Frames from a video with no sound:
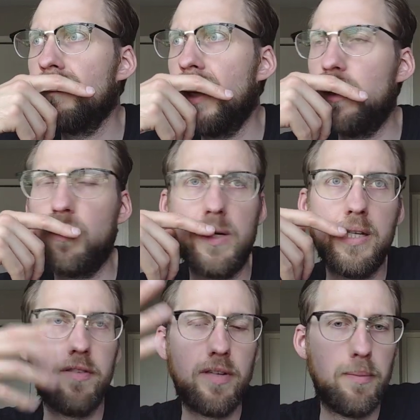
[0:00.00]
and all
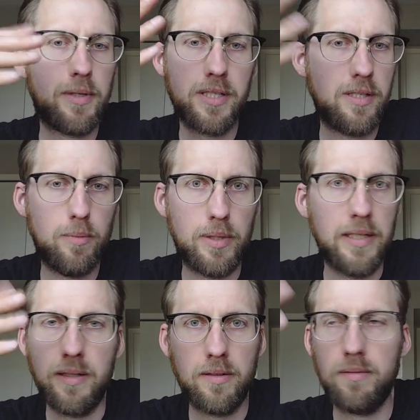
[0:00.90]
kinds of chemicals in your
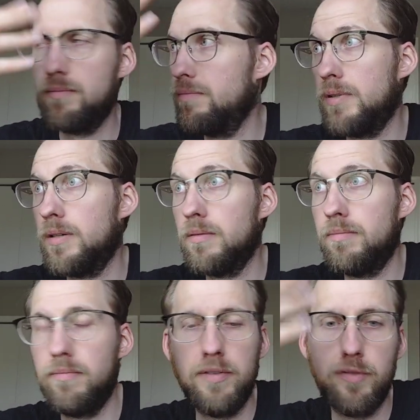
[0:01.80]
brain are, are
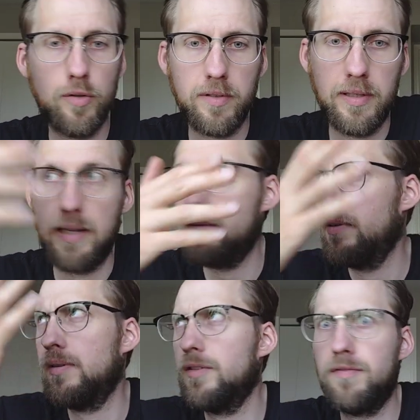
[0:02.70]
involved in that.
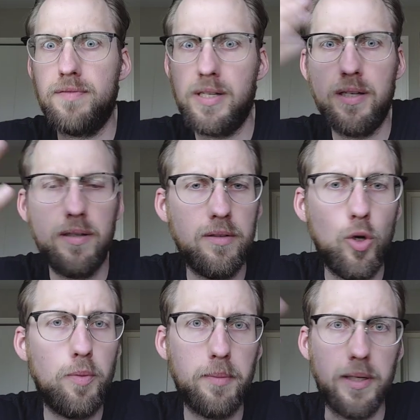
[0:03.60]
Think of, say,
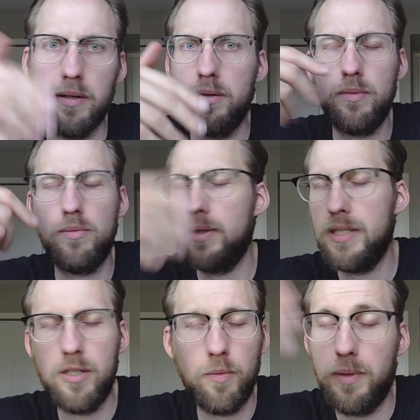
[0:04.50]
dopamine. You
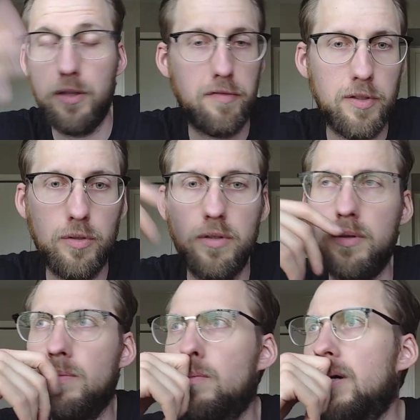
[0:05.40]
release dopamine, you feel
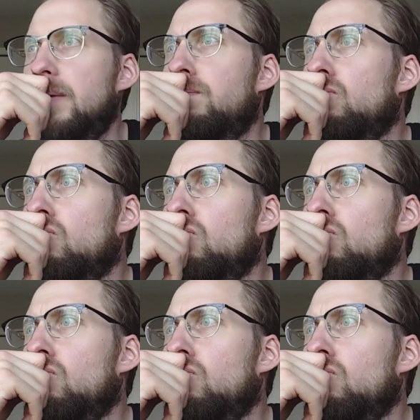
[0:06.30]
good, right?